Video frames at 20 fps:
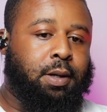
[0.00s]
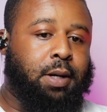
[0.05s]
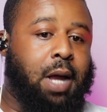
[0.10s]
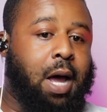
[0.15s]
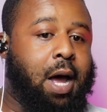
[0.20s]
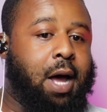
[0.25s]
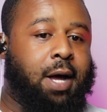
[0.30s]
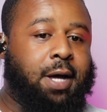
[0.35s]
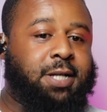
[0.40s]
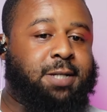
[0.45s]

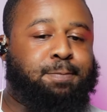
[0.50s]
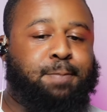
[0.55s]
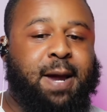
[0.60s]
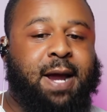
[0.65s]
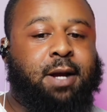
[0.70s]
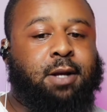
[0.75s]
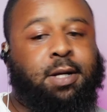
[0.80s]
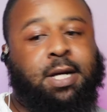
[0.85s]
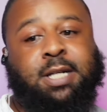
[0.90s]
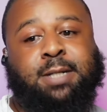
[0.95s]
Nah, it's
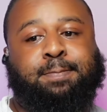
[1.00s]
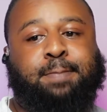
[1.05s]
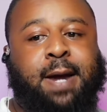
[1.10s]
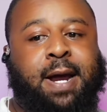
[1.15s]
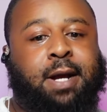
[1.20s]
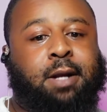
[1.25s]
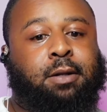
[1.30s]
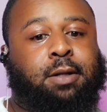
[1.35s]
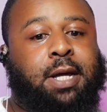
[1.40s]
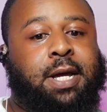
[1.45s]
better. It's
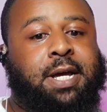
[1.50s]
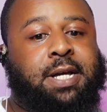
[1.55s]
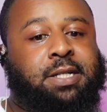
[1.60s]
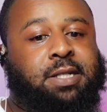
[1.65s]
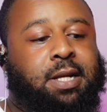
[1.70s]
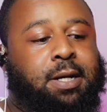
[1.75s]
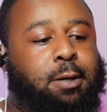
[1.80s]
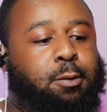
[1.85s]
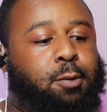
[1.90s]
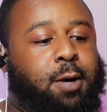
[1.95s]
better
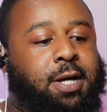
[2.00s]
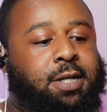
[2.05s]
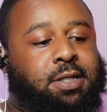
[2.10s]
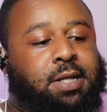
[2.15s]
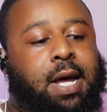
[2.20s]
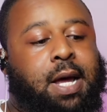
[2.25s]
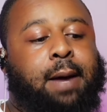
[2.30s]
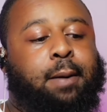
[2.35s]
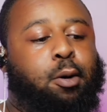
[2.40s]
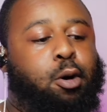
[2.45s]
things that are
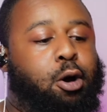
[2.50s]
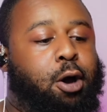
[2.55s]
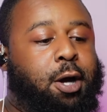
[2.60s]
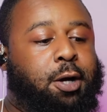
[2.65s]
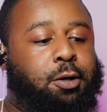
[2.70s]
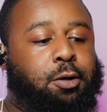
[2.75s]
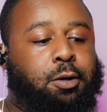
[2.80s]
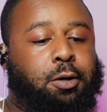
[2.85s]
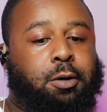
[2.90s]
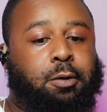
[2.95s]
waste time
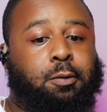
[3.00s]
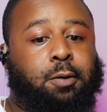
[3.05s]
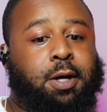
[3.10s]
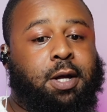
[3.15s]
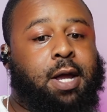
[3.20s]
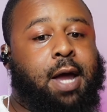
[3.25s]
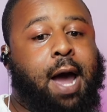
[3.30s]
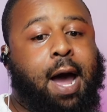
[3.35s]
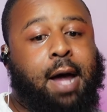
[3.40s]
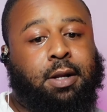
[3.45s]
arguing
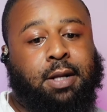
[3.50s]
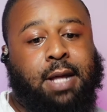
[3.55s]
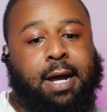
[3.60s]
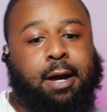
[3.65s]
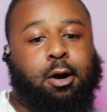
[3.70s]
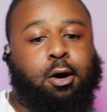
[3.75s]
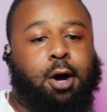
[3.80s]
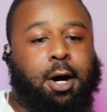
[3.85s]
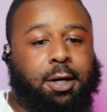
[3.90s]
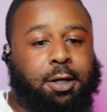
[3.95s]
with. Y'all are
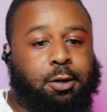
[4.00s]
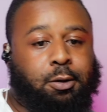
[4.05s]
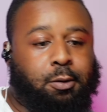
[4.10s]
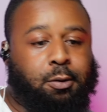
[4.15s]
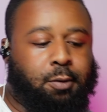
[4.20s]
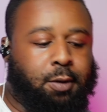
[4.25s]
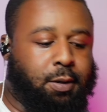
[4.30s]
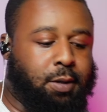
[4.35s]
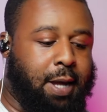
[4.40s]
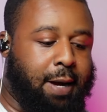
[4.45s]
like
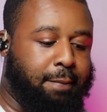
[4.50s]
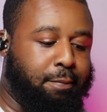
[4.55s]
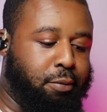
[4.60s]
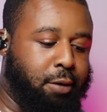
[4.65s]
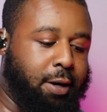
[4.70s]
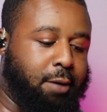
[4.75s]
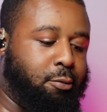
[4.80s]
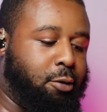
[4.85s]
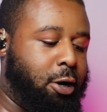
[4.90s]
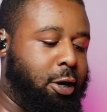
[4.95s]
arguing with like
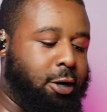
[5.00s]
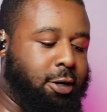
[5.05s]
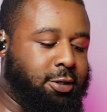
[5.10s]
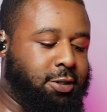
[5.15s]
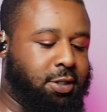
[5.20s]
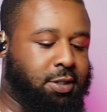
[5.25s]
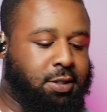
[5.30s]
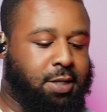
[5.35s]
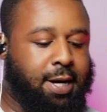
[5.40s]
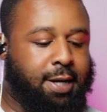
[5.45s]
brick
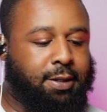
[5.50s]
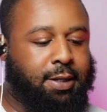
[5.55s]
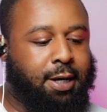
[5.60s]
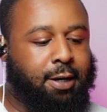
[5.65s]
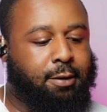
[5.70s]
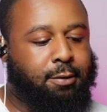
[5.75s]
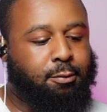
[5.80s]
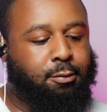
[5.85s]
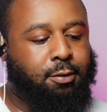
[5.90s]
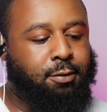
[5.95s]
walls. It's not
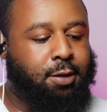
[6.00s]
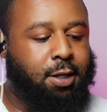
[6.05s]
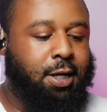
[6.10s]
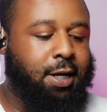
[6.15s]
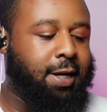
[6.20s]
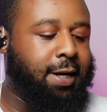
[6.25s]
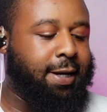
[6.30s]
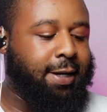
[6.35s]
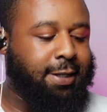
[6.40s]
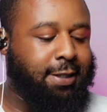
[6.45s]
like a.
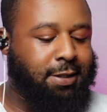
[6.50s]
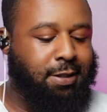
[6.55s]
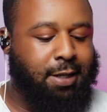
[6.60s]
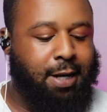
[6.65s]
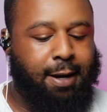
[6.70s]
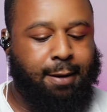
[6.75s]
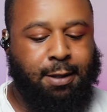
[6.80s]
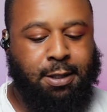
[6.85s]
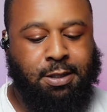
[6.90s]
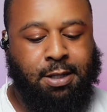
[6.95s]
It's
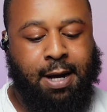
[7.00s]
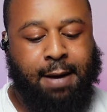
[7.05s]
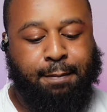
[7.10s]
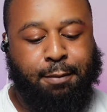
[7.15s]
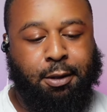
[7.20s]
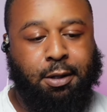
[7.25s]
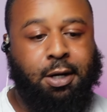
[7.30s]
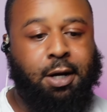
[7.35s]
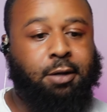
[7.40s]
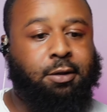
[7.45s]
not
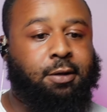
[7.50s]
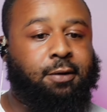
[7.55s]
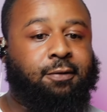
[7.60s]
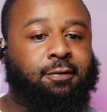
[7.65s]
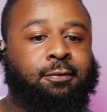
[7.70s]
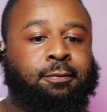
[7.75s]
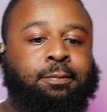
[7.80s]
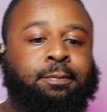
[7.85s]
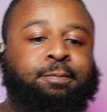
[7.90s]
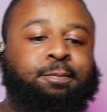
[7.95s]
productive.
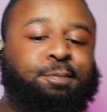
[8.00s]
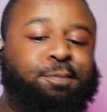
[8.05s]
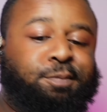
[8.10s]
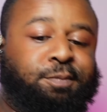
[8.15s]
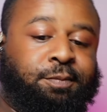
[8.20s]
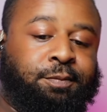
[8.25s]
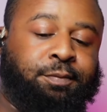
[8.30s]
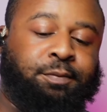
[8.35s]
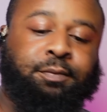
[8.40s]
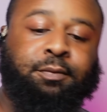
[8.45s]

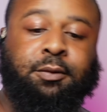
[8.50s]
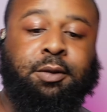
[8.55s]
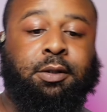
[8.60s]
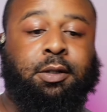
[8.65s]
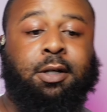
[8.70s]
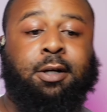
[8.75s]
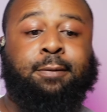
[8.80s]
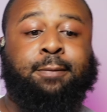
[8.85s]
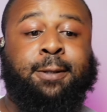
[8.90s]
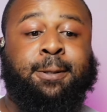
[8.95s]

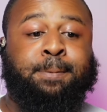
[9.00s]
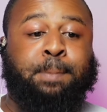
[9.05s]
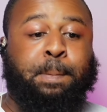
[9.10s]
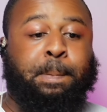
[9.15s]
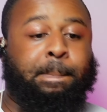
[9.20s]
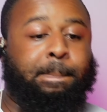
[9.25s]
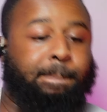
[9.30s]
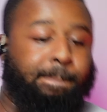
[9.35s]
You know what I mean?